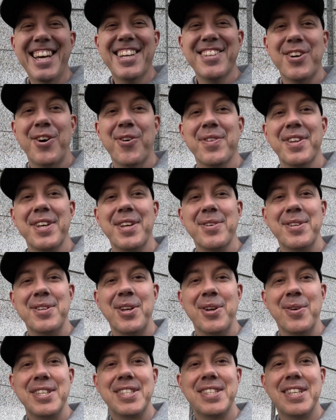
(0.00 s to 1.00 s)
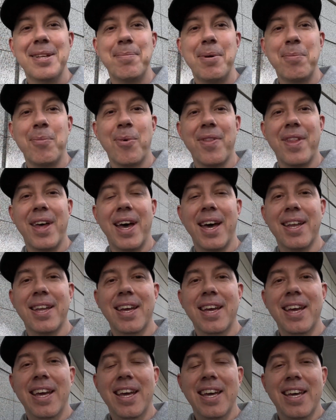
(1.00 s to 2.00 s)
So hopefully, you see a bit more of that
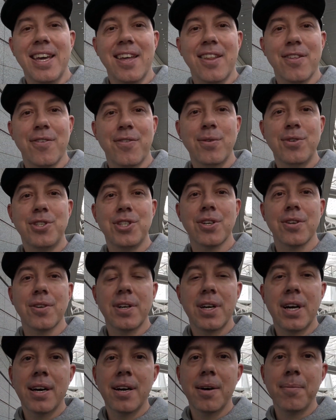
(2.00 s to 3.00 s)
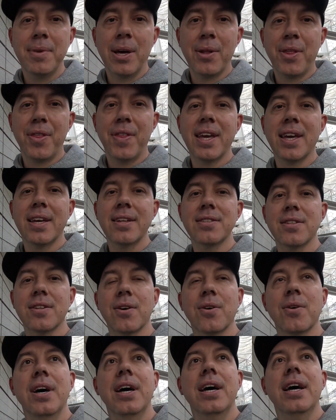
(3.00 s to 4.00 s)
in the future. Now the thing is
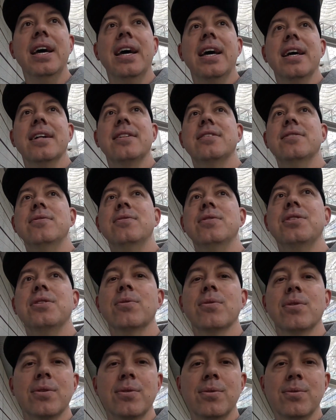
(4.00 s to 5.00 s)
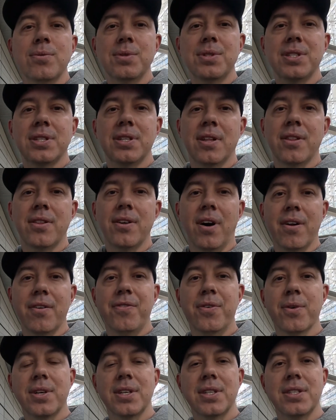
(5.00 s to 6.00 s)
though, as soon as you lose the
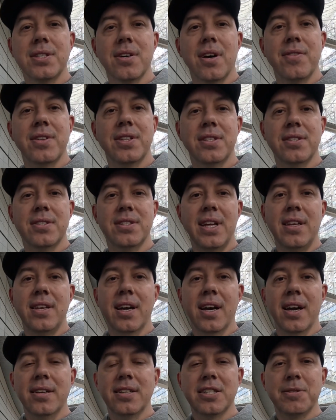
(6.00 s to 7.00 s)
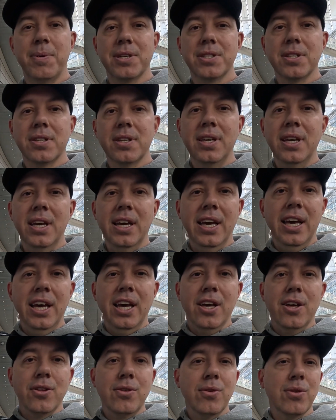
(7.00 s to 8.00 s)
autofocus on this Z9 especially,
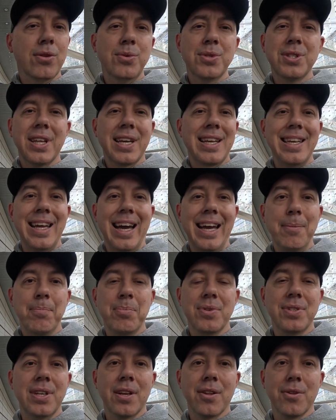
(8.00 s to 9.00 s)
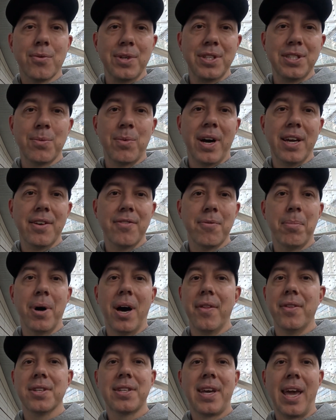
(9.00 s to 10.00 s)
you lose like 90% of the reason why I even
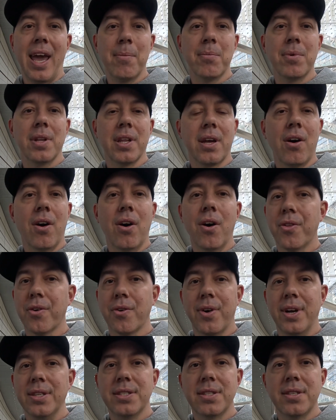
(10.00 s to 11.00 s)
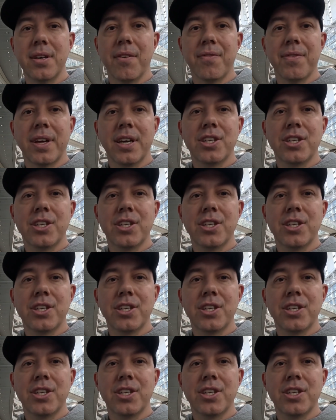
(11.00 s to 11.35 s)
bought this camera, like all the great stuff.